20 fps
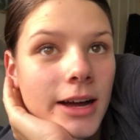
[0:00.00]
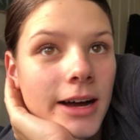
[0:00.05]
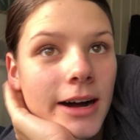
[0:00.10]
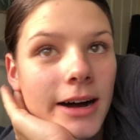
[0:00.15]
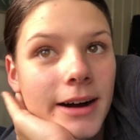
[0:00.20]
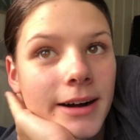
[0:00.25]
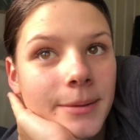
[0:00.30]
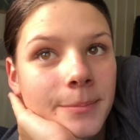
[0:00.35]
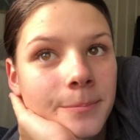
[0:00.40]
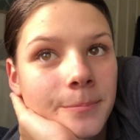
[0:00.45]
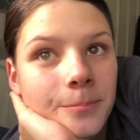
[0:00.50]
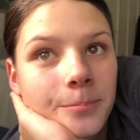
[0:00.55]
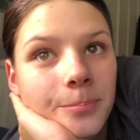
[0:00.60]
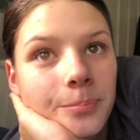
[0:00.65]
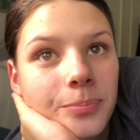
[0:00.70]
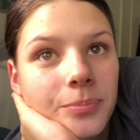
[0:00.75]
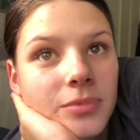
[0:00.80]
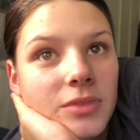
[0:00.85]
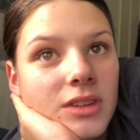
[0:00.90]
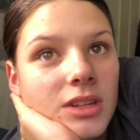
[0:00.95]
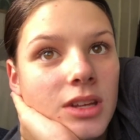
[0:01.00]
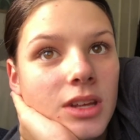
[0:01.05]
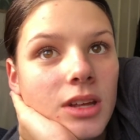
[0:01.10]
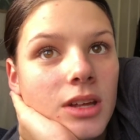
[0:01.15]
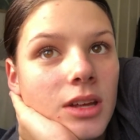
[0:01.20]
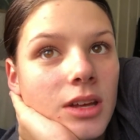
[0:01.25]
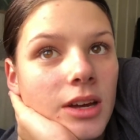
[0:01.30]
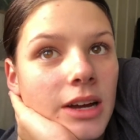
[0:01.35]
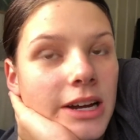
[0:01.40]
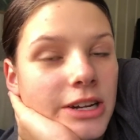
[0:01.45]
Um,
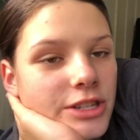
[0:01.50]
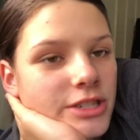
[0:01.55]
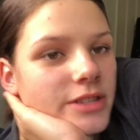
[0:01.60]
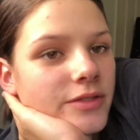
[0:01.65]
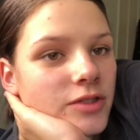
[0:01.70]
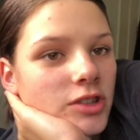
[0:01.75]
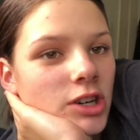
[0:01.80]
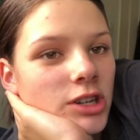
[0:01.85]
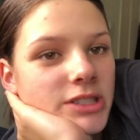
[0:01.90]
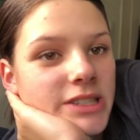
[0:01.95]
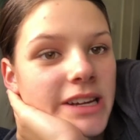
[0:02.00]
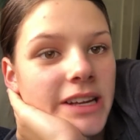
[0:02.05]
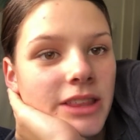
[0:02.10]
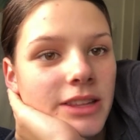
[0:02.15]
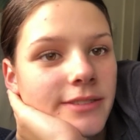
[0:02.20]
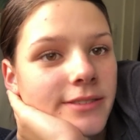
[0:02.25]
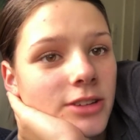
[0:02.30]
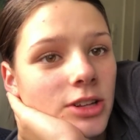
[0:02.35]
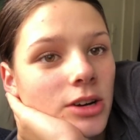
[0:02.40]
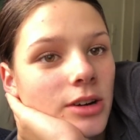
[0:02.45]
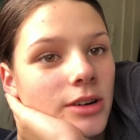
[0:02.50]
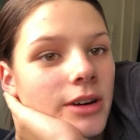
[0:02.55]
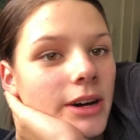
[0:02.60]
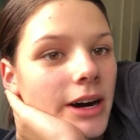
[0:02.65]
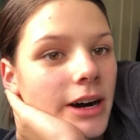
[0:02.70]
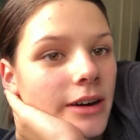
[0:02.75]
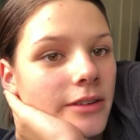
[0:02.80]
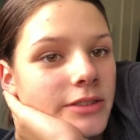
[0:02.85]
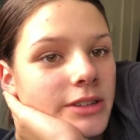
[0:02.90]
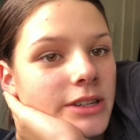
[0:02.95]
I just forgot to end the vlog
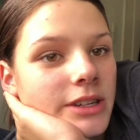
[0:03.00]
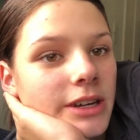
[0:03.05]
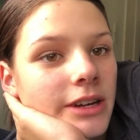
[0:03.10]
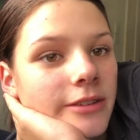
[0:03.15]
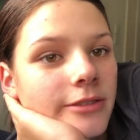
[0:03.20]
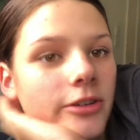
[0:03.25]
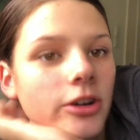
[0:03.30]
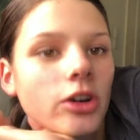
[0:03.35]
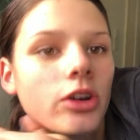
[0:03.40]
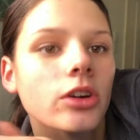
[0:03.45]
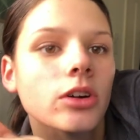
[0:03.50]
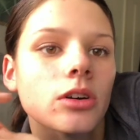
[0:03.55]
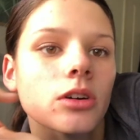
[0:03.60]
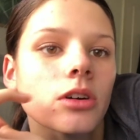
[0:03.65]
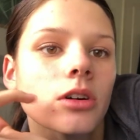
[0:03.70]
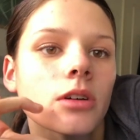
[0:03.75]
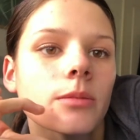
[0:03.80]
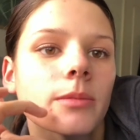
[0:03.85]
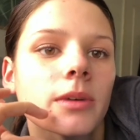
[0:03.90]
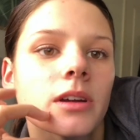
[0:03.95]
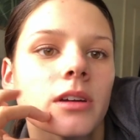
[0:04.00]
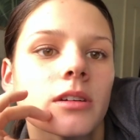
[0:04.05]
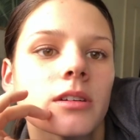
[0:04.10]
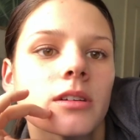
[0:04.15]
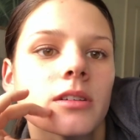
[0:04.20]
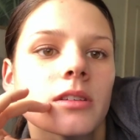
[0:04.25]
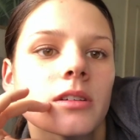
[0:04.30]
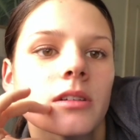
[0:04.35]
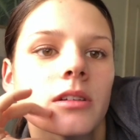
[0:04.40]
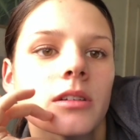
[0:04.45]
after DFO. Oh my
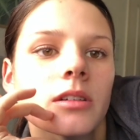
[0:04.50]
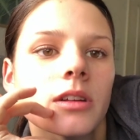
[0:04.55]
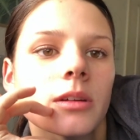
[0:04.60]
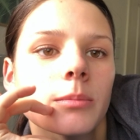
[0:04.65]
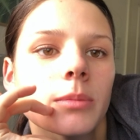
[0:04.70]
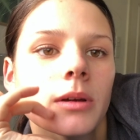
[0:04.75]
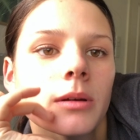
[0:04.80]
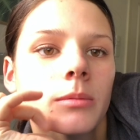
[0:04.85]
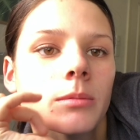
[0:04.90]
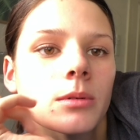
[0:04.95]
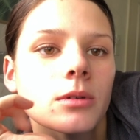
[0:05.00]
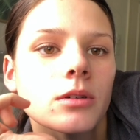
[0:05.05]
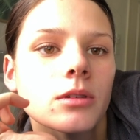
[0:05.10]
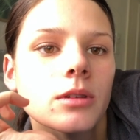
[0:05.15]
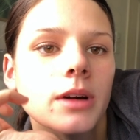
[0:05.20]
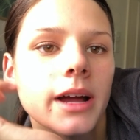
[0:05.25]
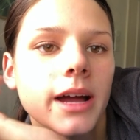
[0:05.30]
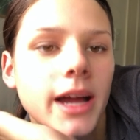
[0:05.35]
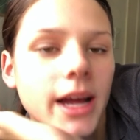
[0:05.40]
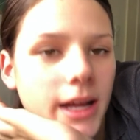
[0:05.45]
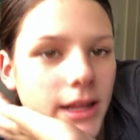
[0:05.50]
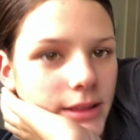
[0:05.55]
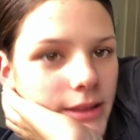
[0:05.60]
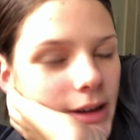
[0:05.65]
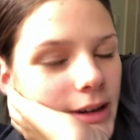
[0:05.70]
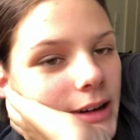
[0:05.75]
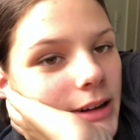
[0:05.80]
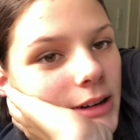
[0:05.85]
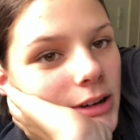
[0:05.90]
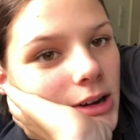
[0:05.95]
goodness, I got a new pimple, I hate
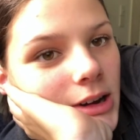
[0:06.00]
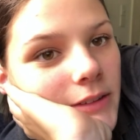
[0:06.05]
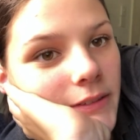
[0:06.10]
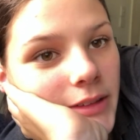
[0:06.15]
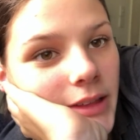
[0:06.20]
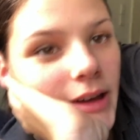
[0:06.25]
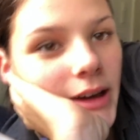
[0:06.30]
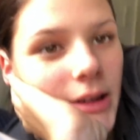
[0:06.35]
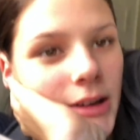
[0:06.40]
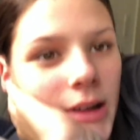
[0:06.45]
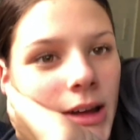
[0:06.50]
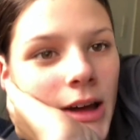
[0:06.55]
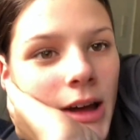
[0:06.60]
that, I'll cover that.